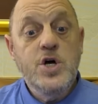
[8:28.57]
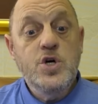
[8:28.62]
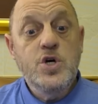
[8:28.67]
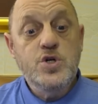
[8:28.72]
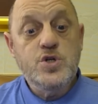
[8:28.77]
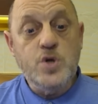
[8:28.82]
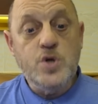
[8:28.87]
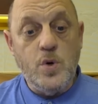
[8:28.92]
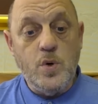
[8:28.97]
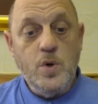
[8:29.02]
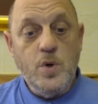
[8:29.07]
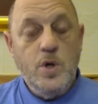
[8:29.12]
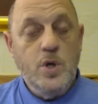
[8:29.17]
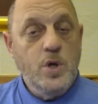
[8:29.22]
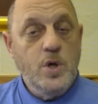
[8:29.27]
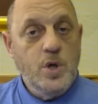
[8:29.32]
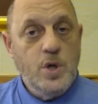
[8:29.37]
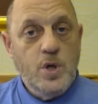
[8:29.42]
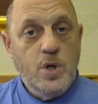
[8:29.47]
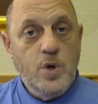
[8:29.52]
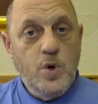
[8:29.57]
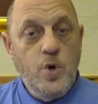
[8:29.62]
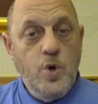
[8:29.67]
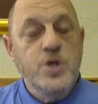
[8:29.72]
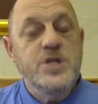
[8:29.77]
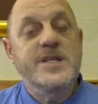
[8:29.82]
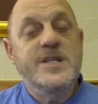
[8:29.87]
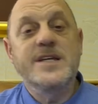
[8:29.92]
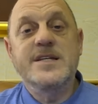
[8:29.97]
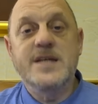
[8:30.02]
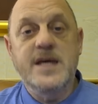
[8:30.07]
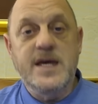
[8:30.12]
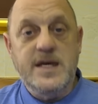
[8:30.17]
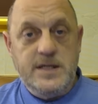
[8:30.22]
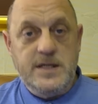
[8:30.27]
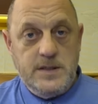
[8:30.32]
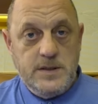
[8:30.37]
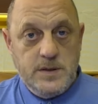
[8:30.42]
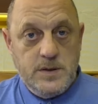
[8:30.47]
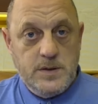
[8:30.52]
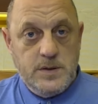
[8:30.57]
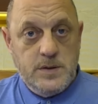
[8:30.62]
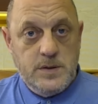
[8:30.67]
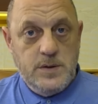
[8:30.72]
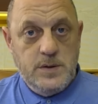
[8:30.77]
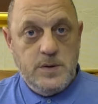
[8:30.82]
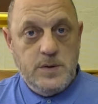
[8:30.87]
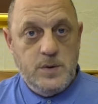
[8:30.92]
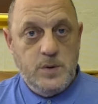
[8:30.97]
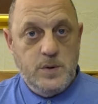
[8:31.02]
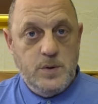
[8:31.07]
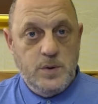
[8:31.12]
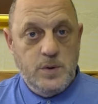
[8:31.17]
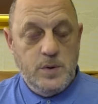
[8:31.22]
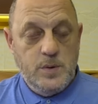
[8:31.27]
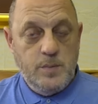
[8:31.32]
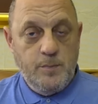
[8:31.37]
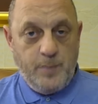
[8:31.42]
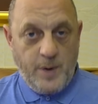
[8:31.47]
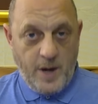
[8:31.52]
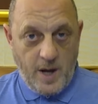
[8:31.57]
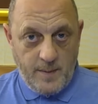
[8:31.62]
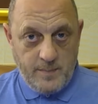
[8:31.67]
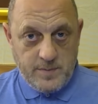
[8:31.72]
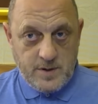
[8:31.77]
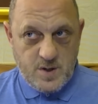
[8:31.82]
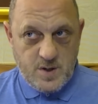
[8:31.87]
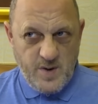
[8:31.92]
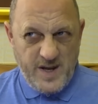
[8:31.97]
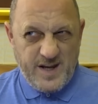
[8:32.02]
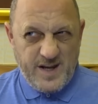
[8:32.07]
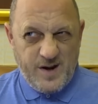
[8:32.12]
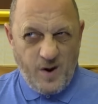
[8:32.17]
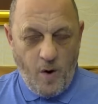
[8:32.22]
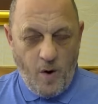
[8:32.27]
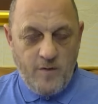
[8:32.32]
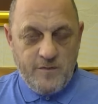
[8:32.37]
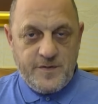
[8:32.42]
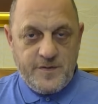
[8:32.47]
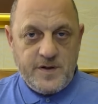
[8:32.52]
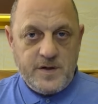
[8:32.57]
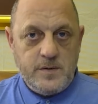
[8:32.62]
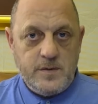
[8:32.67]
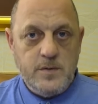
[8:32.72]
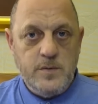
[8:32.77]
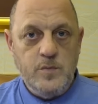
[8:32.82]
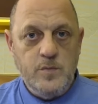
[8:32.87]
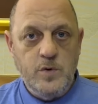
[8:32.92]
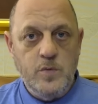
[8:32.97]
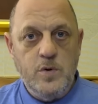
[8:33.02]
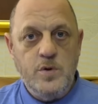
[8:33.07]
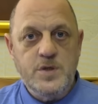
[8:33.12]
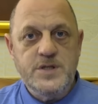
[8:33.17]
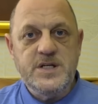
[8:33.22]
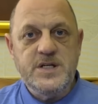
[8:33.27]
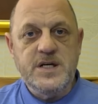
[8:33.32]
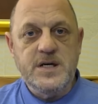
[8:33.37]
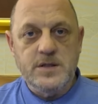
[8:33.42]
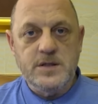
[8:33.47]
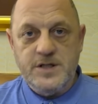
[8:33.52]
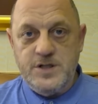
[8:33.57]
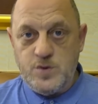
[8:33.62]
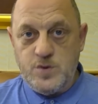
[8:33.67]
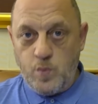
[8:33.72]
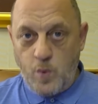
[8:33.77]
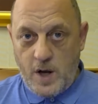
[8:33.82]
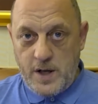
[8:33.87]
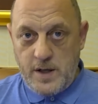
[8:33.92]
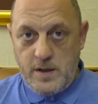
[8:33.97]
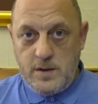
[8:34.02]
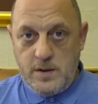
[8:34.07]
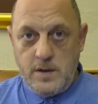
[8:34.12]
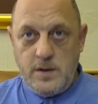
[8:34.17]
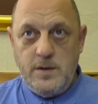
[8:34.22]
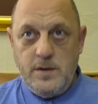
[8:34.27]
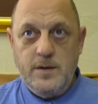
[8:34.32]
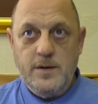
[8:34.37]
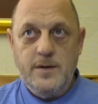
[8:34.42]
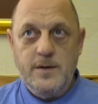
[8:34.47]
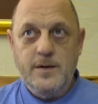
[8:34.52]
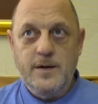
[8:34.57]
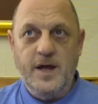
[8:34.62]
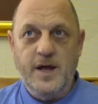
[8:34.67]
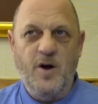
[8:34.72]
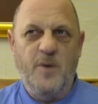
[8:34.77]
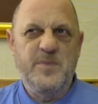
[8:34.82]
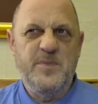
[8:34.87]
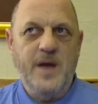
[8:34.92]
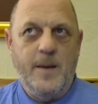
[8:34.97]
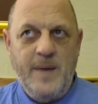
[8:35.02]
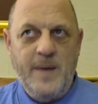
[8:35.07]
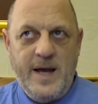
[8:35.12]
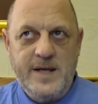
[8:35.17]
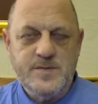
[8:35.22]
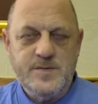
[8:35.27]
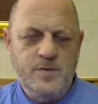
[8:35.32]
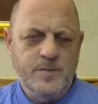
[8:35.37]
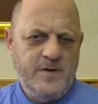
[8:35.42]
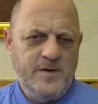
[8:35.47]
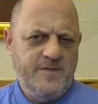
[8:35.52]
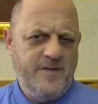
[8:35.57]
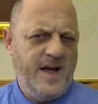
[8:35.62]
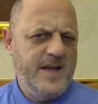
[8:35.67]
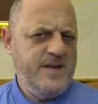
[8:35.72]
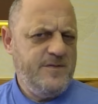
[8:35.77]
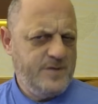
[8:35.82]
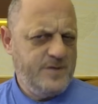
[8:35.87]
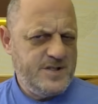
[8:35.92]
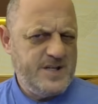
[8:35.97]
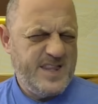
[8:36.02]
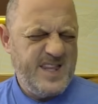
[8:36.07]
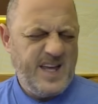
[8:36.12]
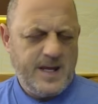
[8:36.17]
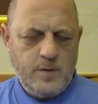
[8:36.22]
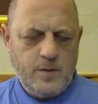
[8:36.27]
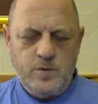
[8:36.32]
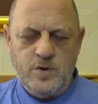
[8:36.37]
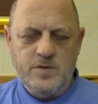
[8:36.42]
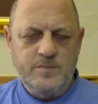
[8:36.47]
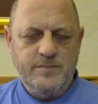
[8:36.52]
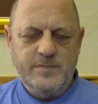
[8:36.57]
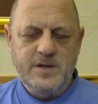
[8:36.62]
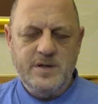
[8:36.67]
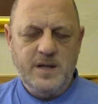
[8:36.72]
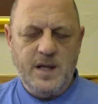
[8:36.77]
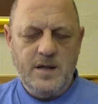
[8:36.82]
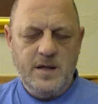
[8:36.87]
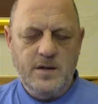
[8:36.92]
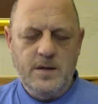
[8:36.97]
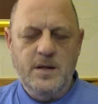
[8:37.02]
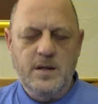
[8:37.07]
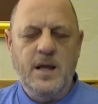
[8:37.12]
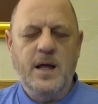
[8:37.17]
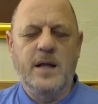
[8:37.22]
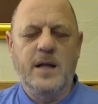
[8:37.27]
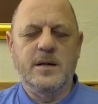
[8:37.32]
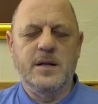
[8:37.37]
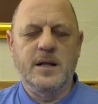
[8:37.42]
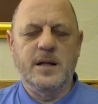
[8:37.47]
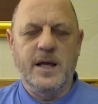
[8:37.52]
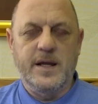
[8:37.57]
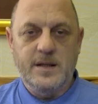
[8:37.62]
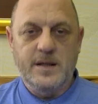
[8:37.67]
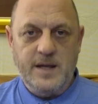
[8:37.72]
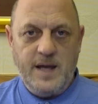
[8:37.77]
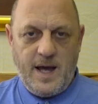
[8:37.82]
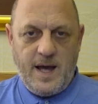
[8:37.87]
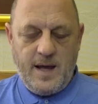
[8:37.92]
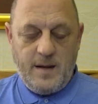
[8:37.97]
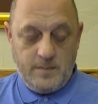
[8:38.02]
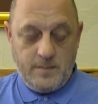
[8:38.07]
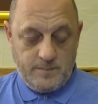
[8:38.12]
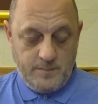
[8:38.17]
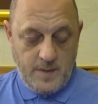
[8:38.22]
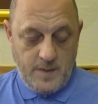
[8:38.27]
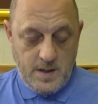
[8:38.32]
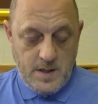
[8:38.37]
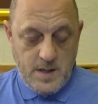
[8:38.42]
So, who's to say? But I'm quite confident we will see at least 1 and up to a maximum of 5, which I think will hardly likely happen